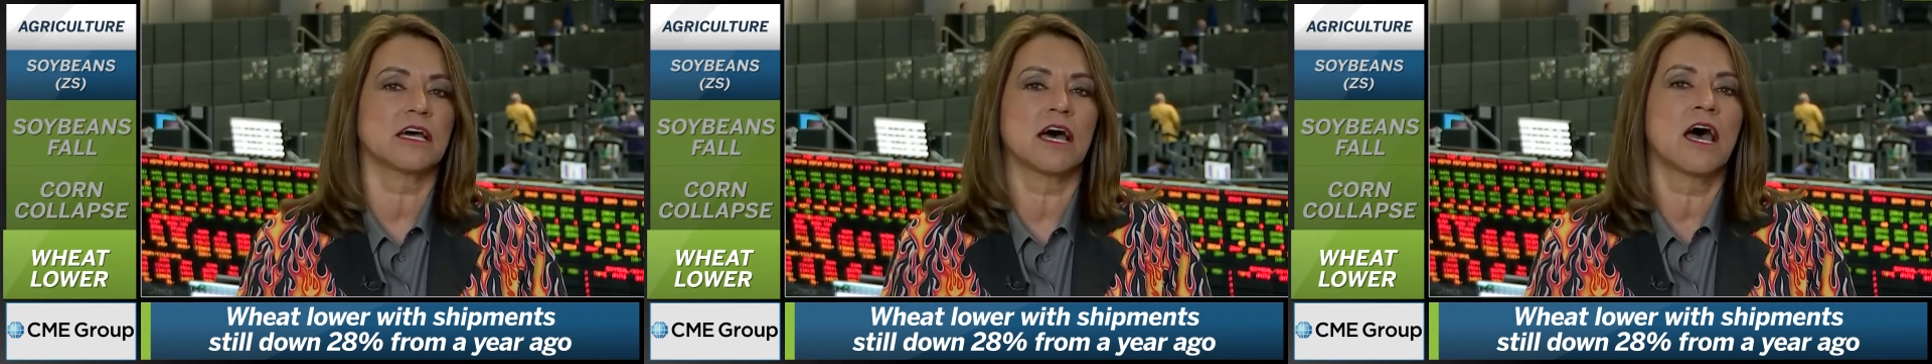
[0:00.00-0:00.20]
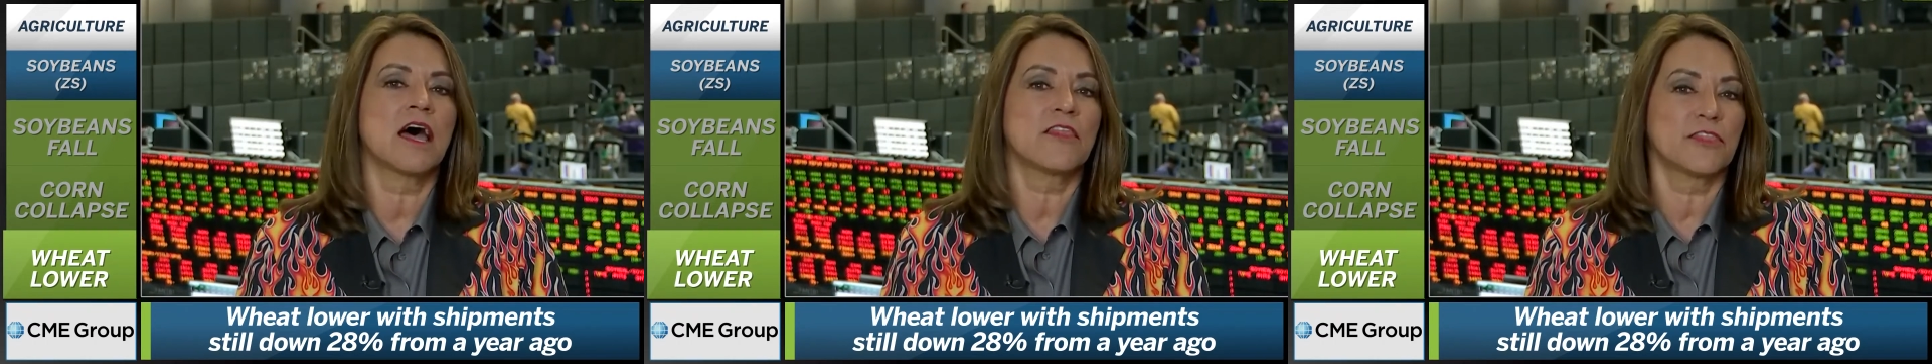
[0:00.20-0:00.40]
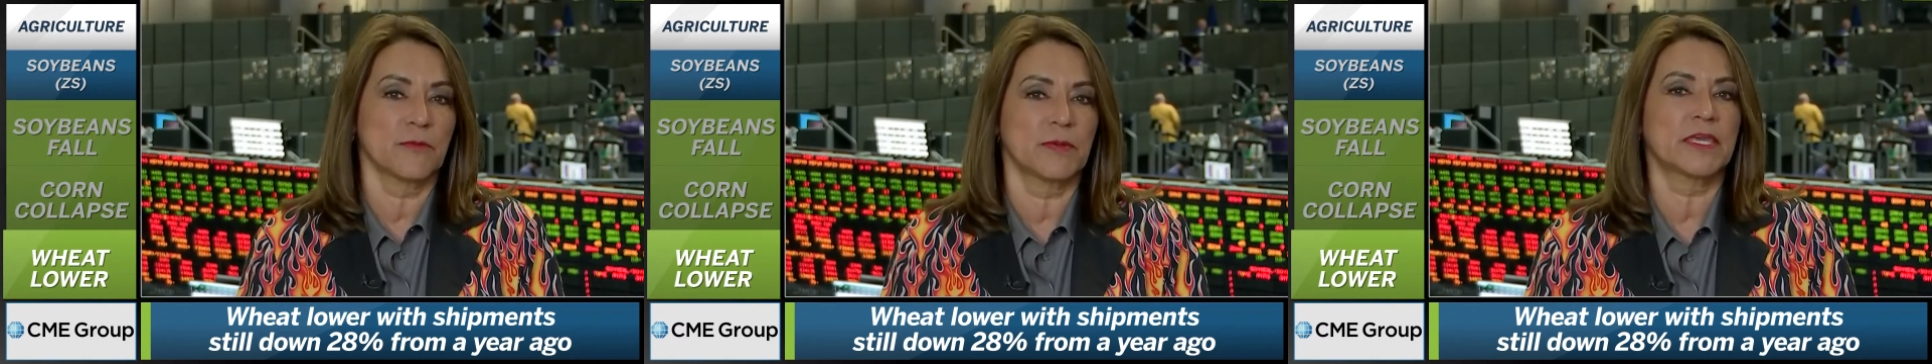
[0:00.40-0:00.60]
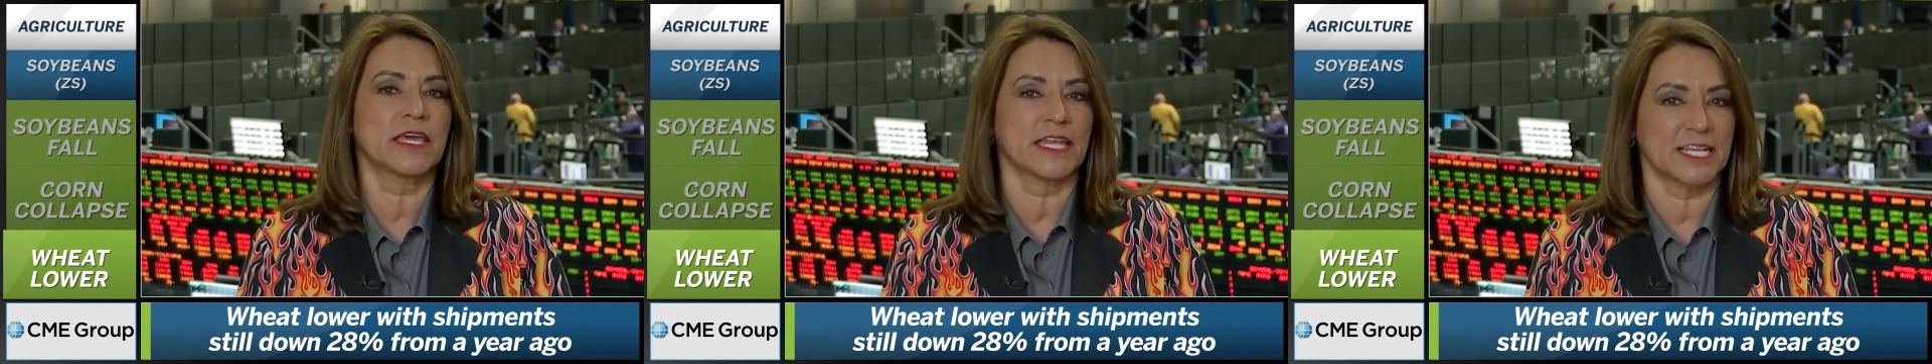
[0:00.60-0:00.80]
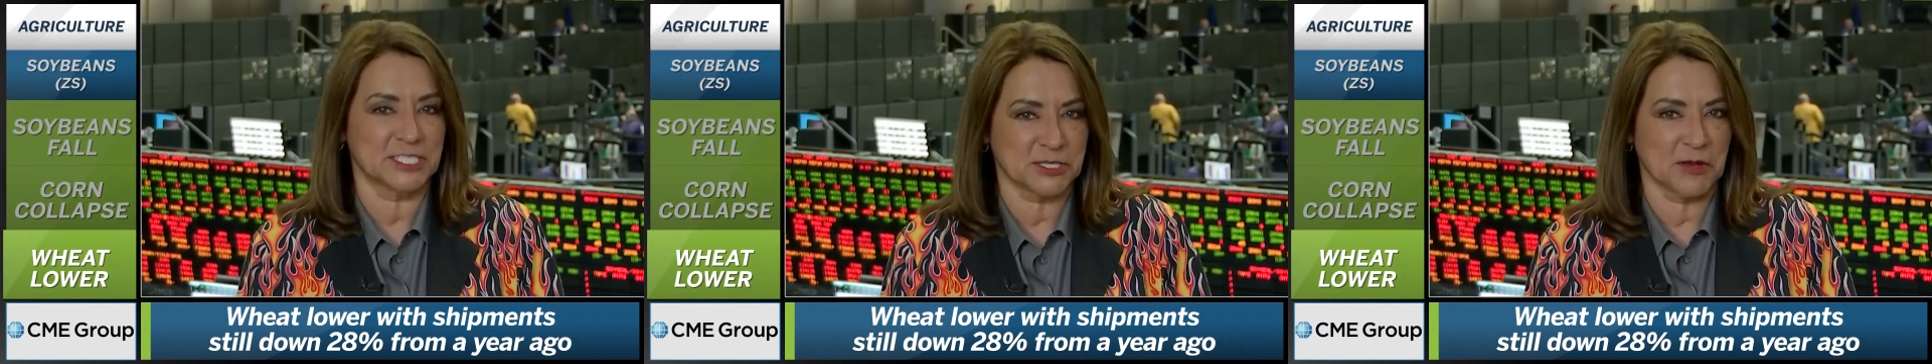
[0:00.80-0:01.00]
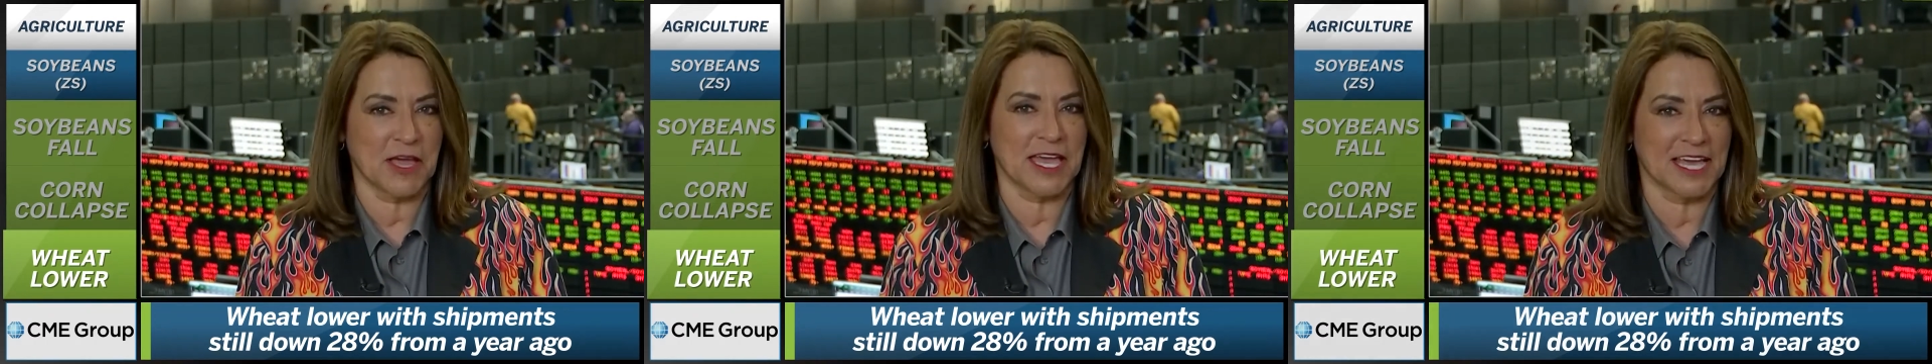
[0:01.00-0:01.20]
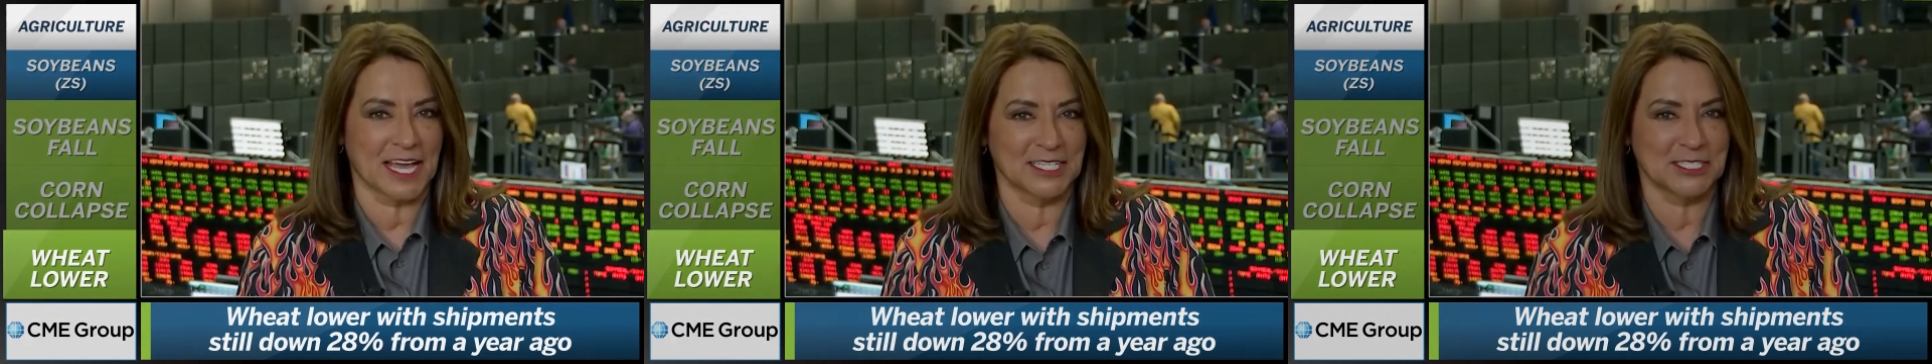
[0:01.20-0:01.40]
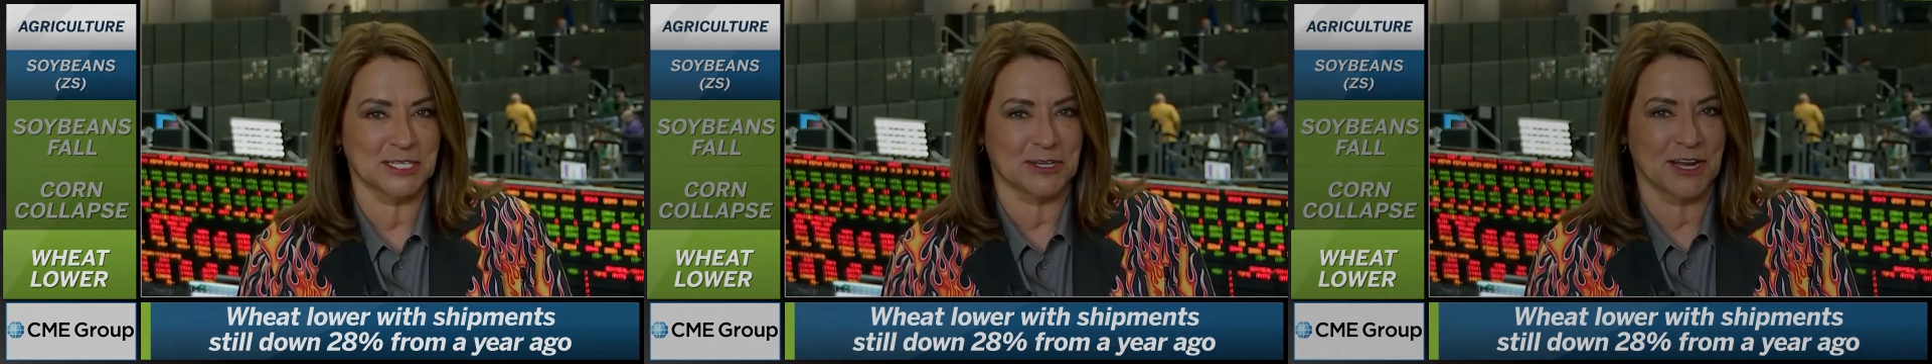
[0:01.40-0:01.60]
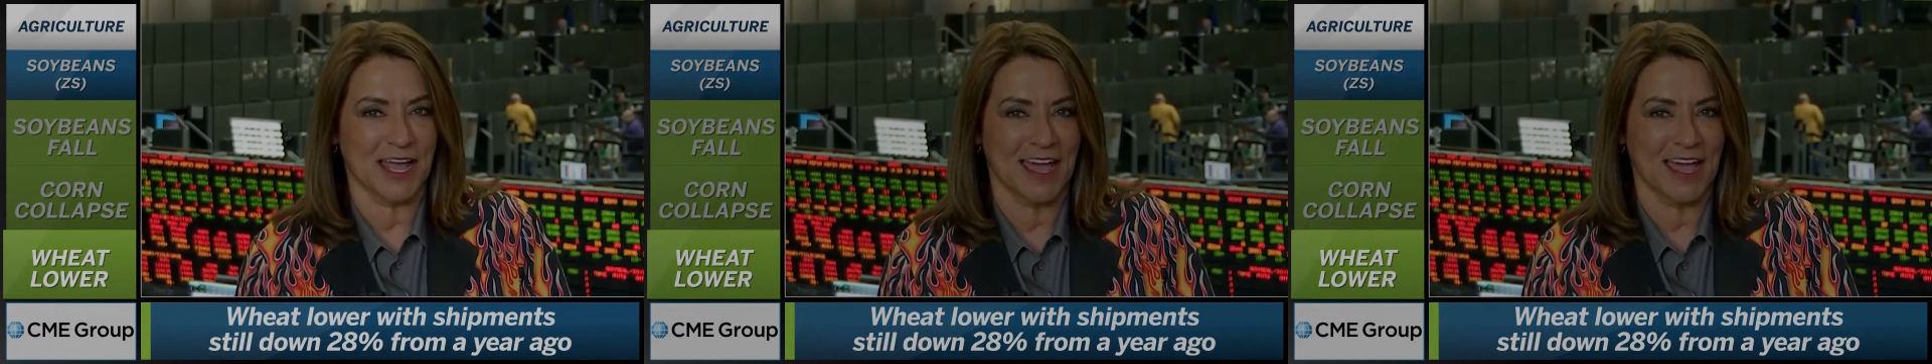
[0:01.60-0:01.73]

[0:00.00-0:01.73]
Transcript: uh, the beginning. So hang on to your